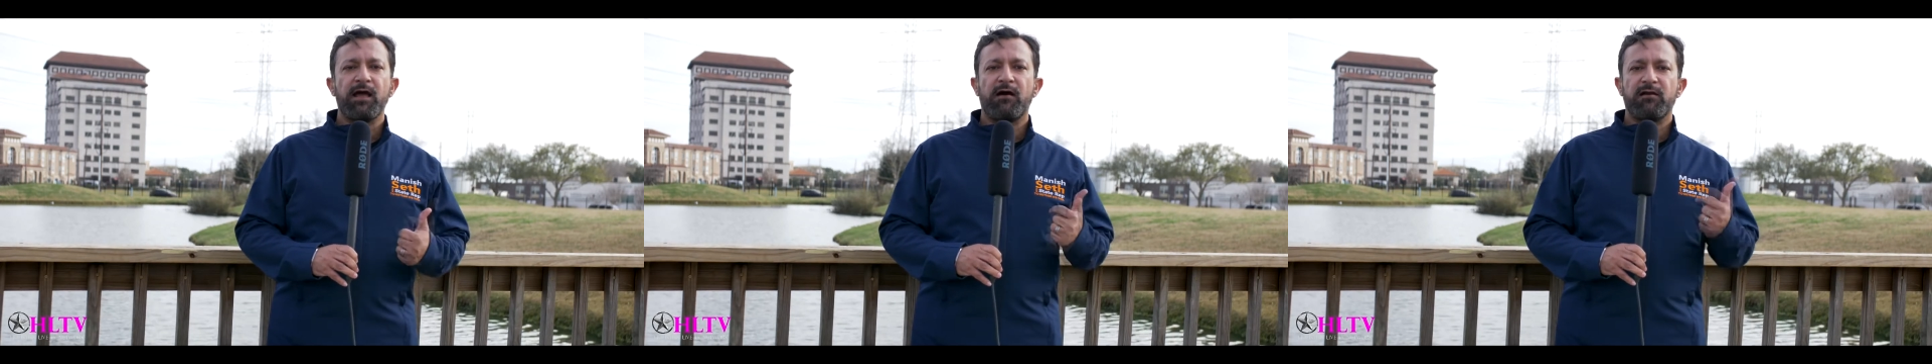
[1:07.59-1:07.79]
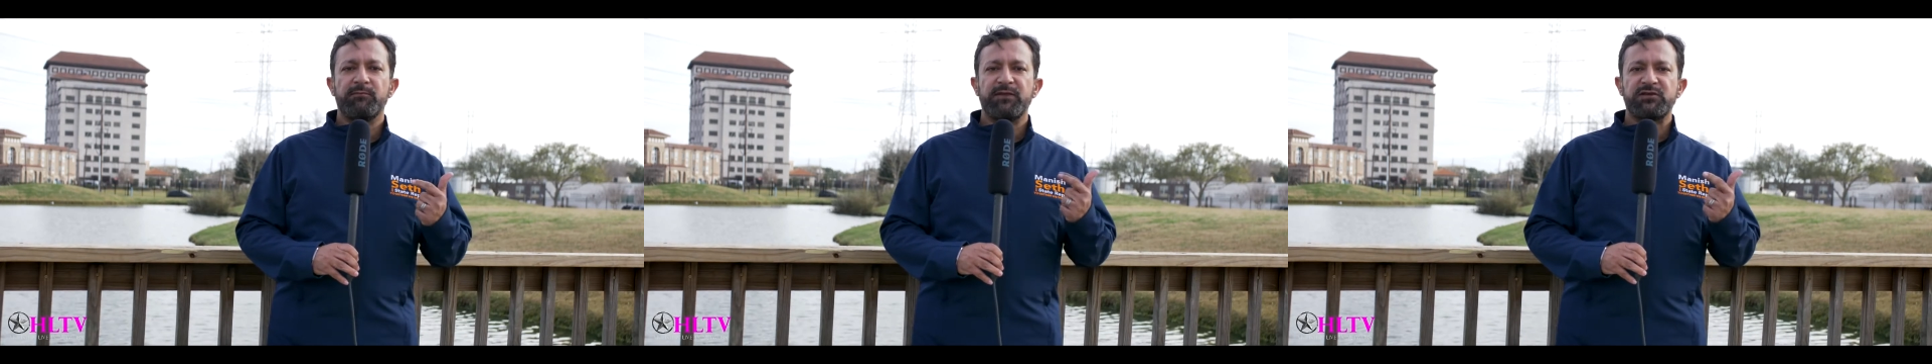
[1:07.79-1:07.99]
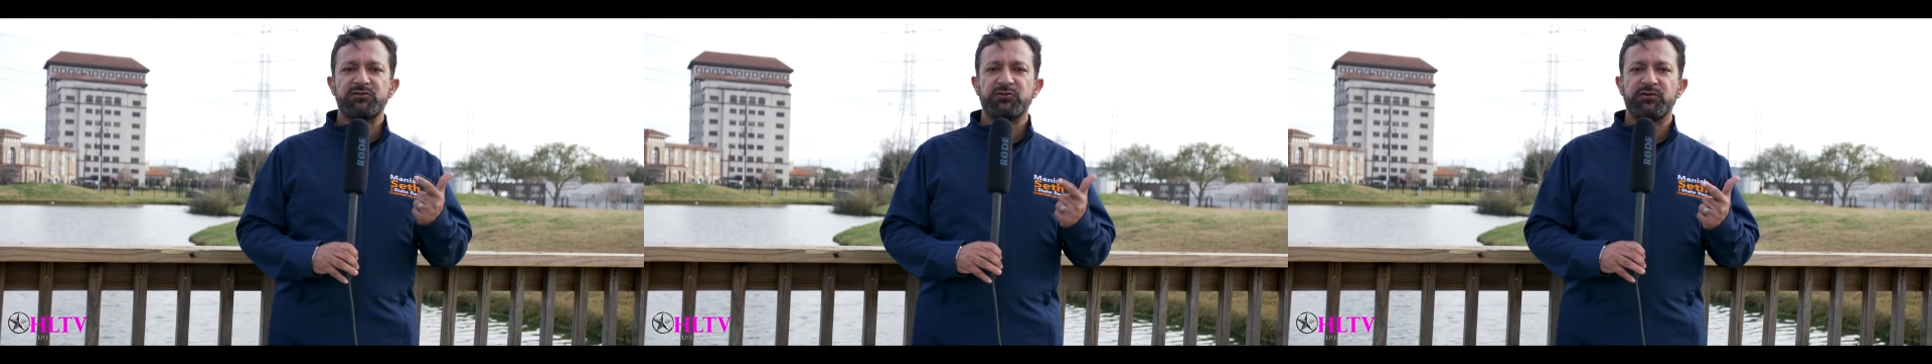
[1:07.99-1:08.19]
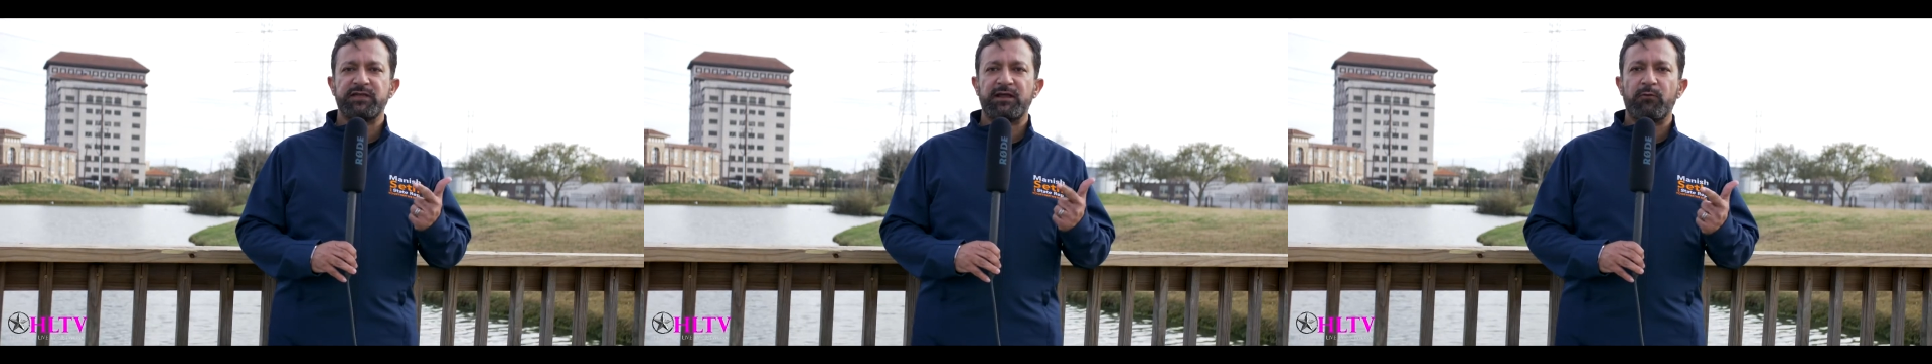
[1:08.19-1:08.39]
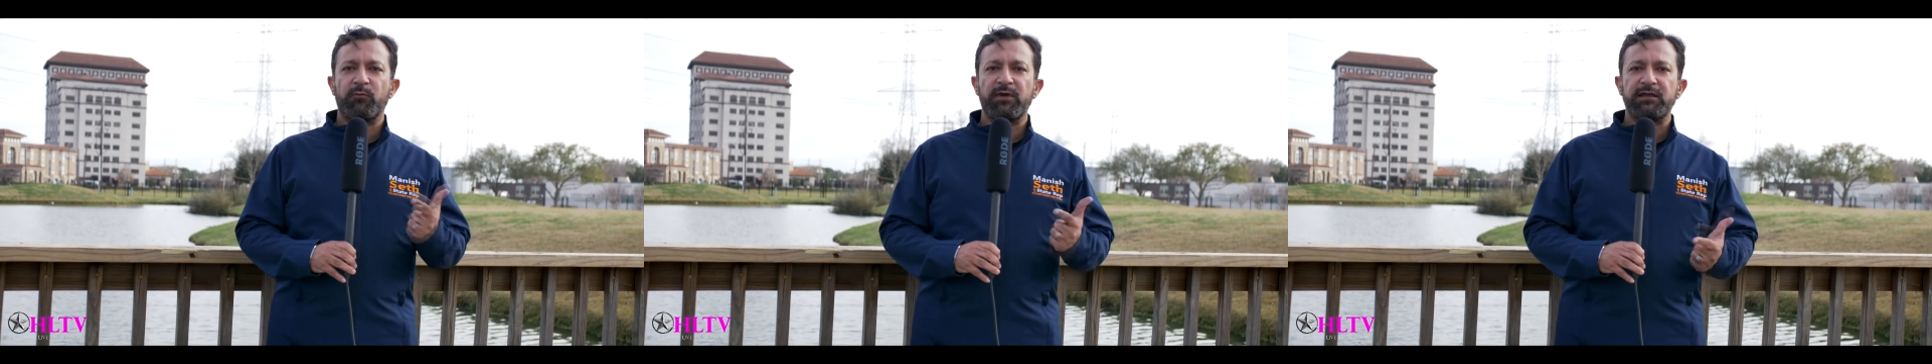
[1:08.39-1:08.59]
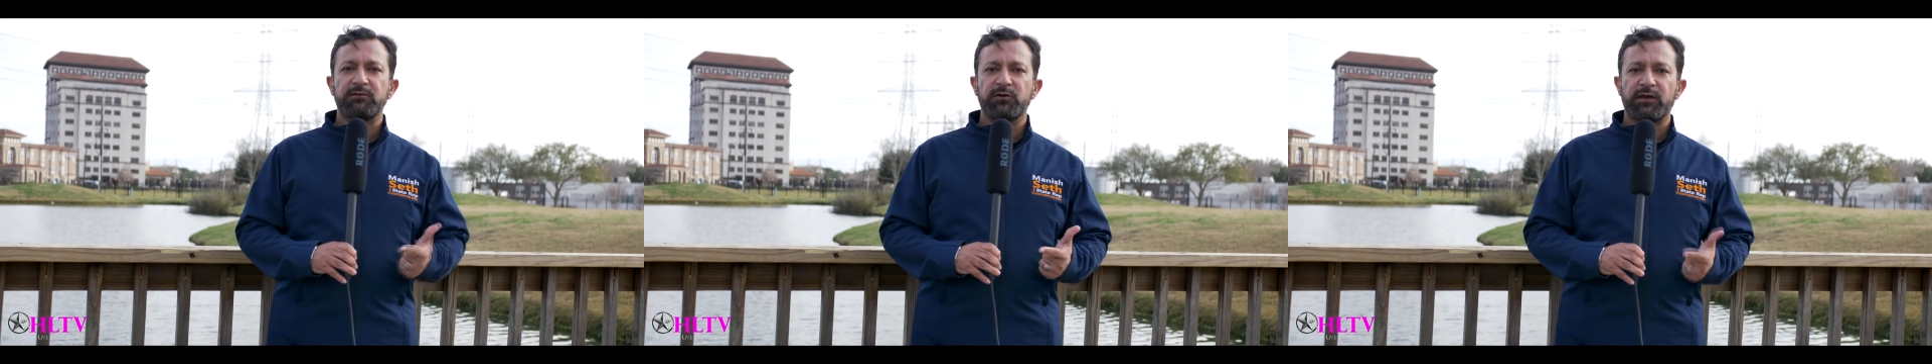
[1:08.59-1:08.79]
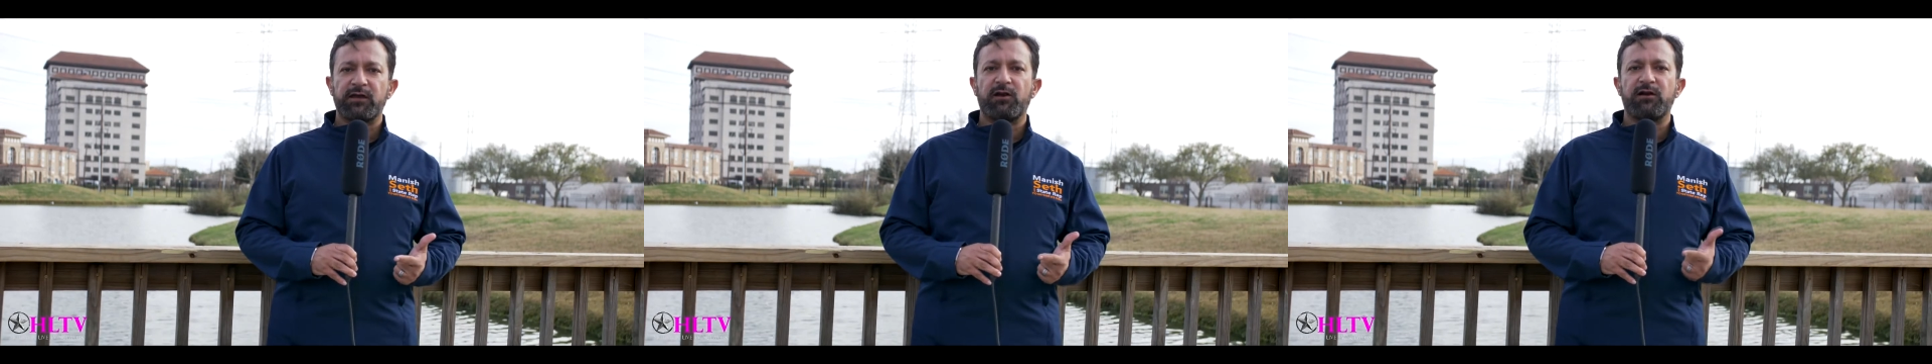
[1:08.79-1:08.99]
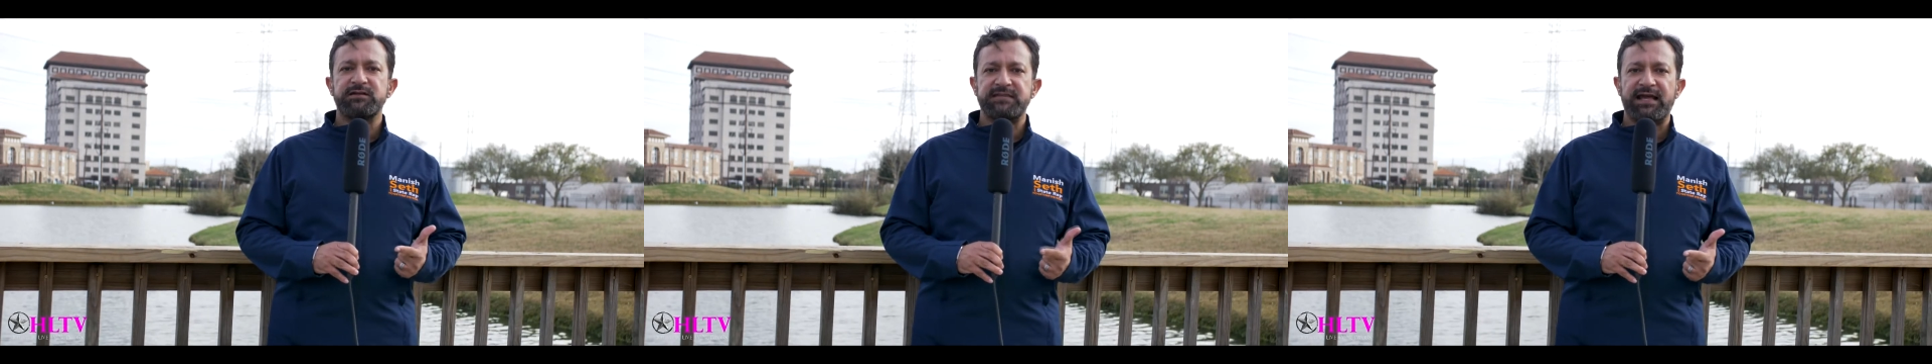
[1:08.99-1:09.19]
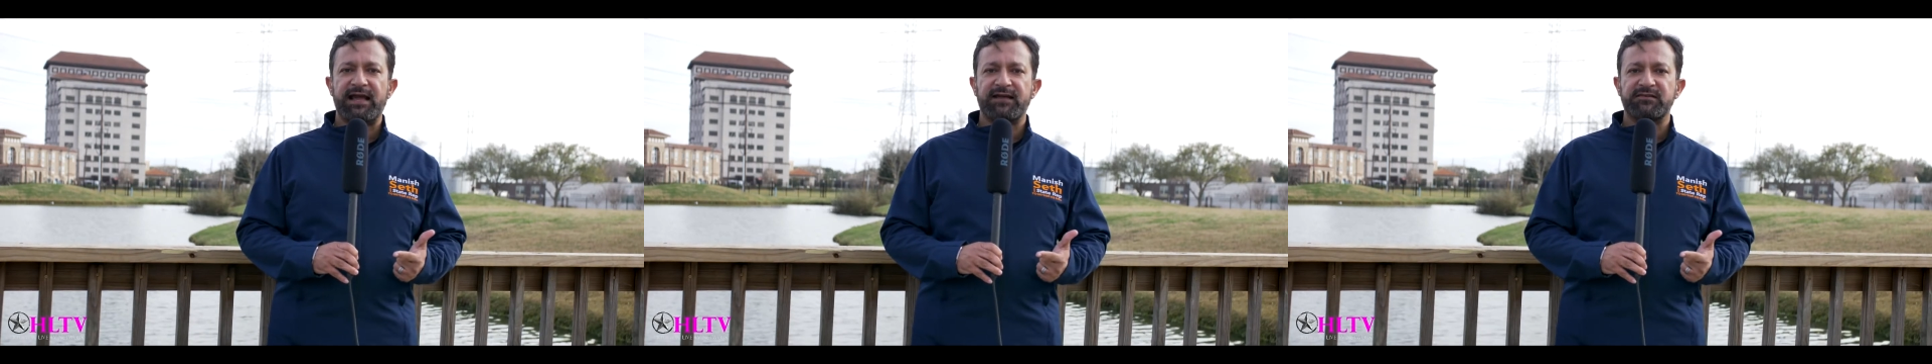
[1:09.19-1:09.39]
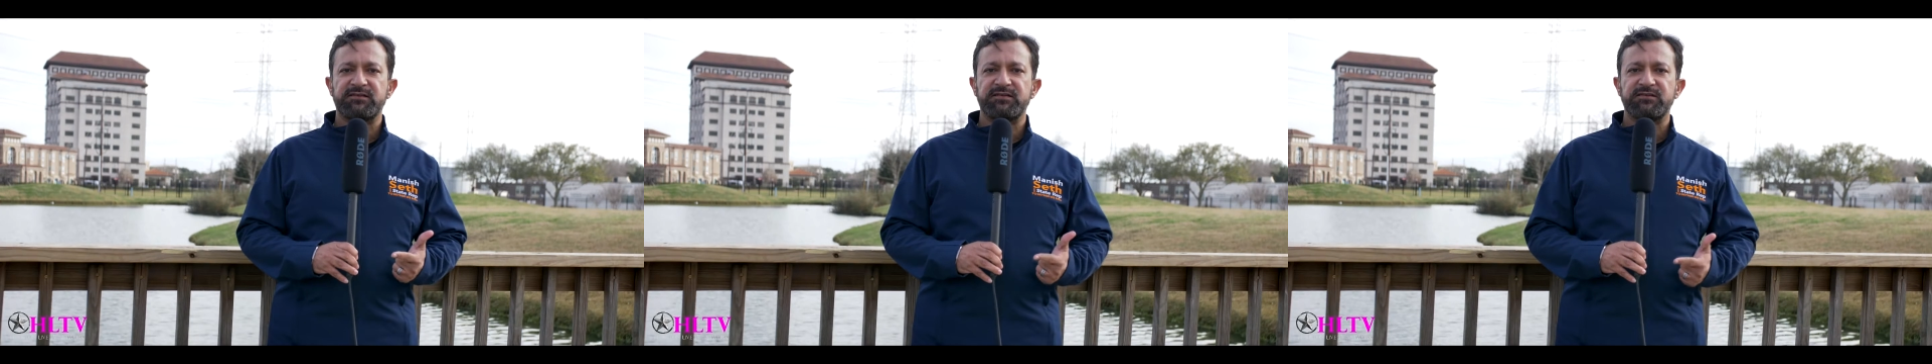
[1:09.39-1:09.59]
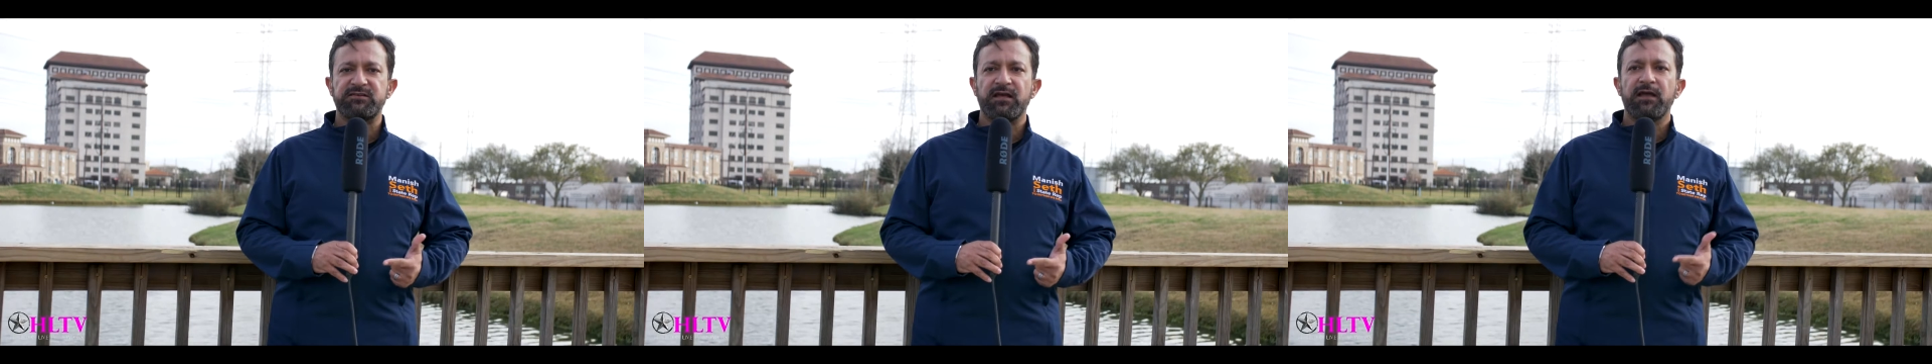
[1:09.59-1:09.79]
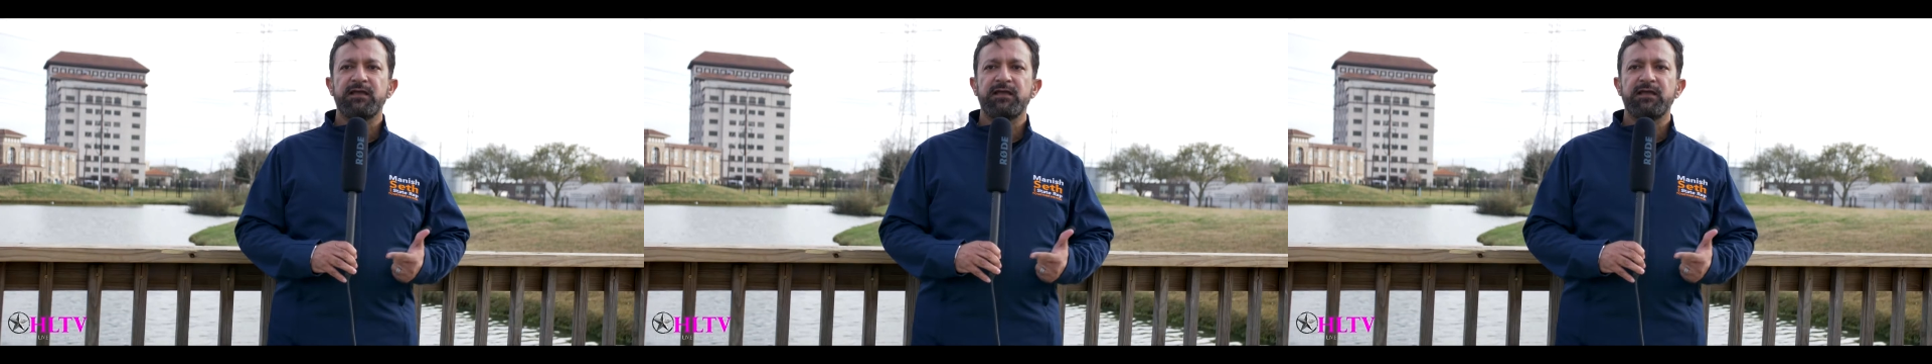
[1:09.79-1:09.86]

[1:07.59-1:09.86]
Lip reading: I want to make sure that we look at our taxes